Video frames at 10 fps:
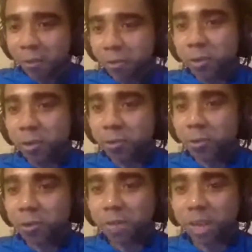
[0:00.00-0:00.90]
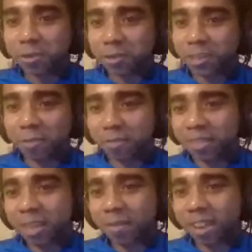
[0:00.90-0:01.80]
well, I'm going to lose the ball, so might as well
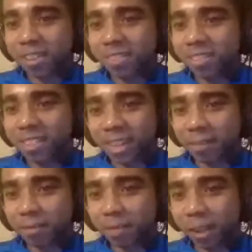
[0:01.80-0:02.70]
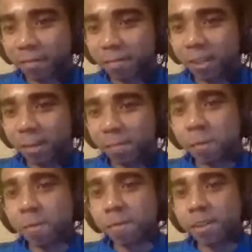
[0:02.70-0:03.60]
just have them stay back and let's have a
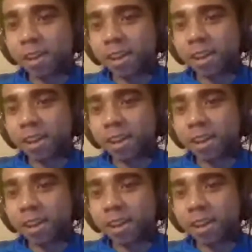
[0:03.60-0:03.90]
flat four.